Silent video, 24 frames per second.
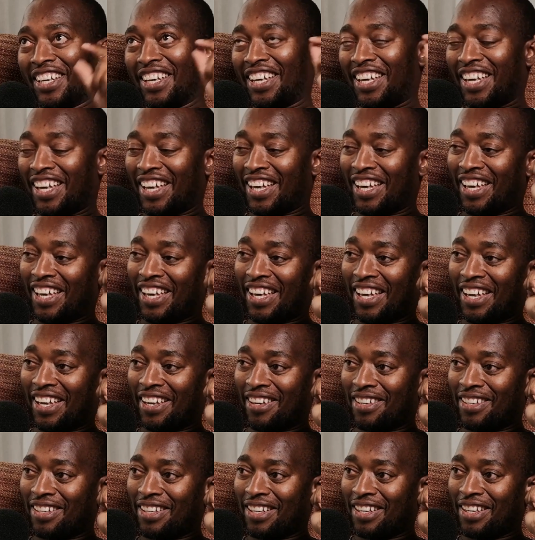
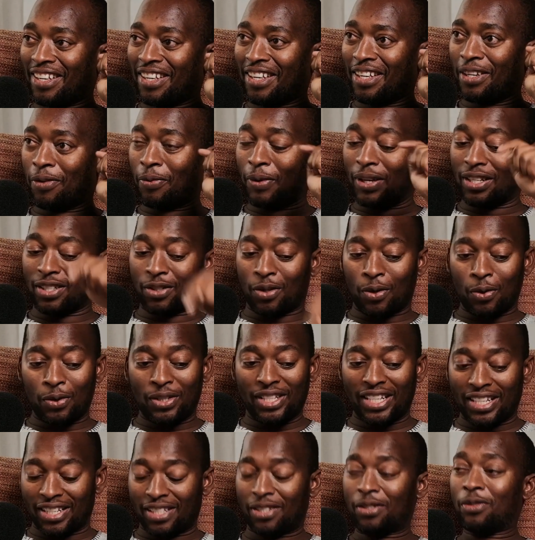It was
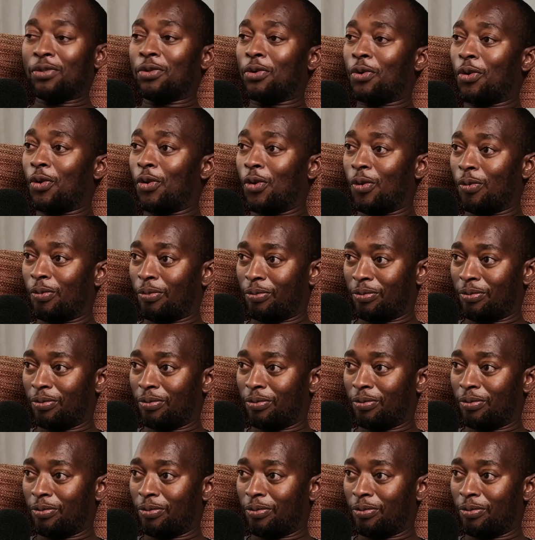closest to home